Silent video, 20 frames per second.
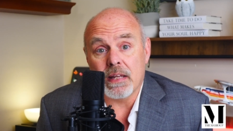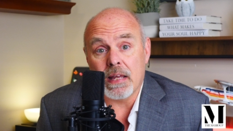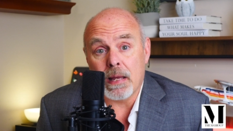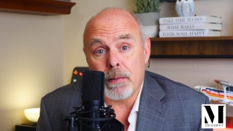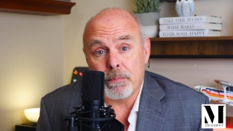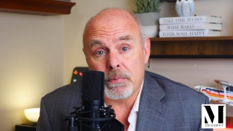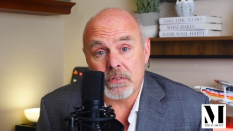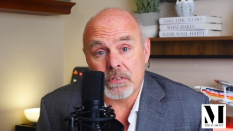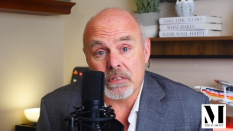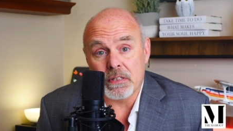
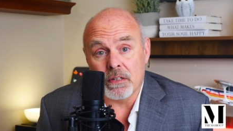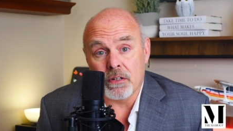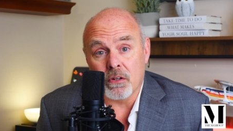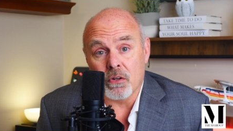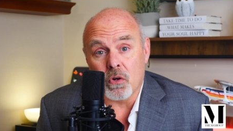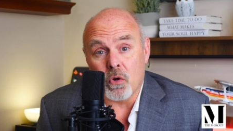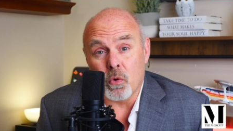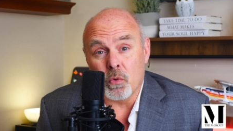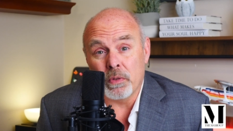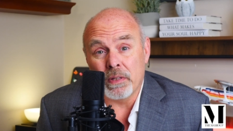epicenter
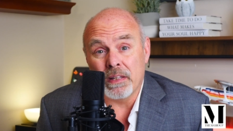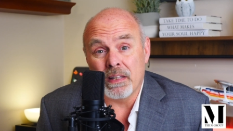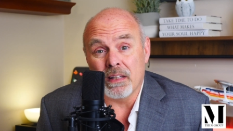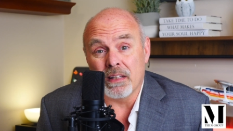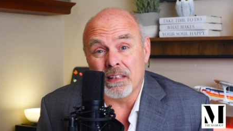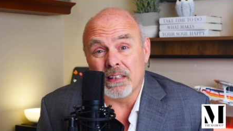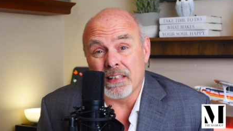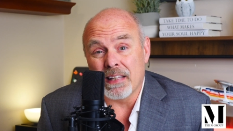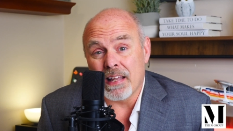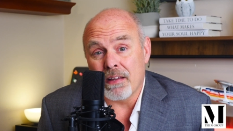only
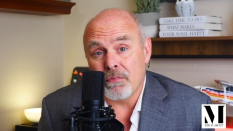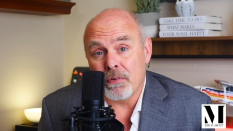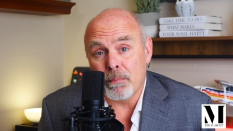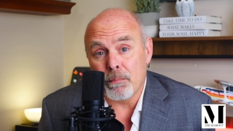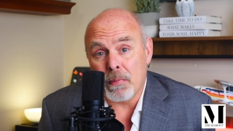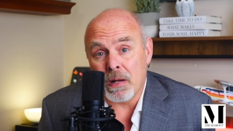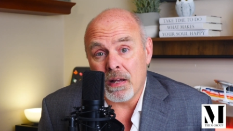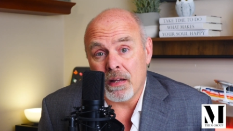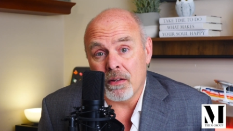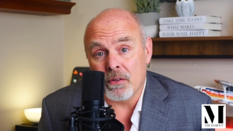eleven
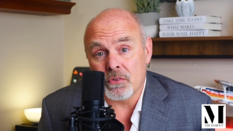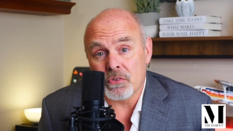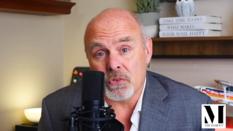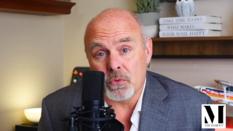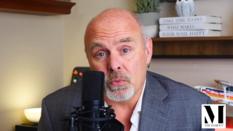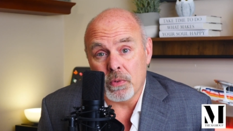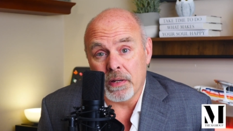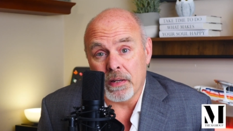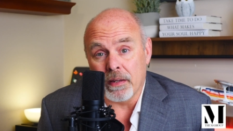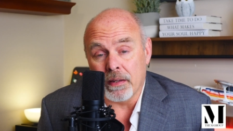miles
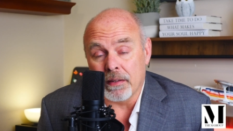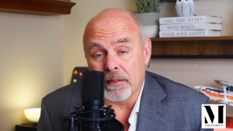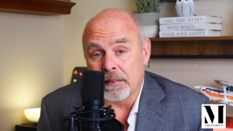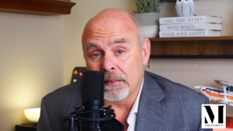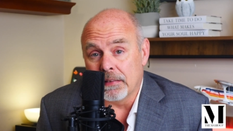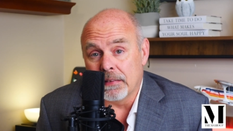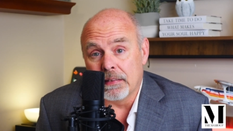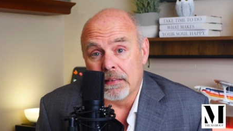away.